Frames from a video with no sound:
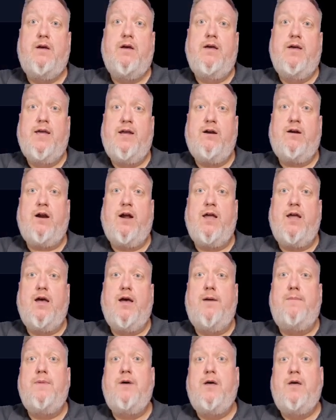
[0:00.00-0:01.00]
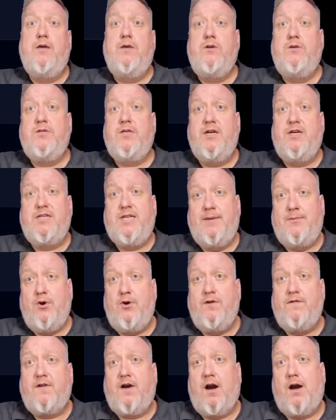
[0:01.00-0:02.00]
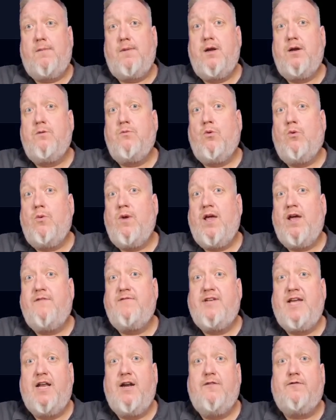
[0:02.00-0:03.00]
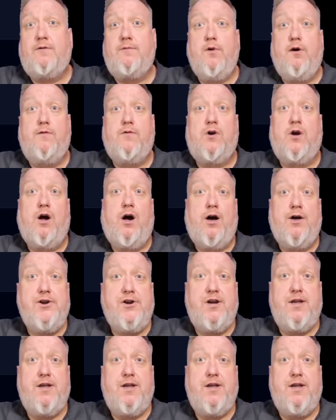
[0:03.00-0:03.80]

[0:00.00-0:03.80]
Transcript: Here I am using a demo environment where we have data from over 100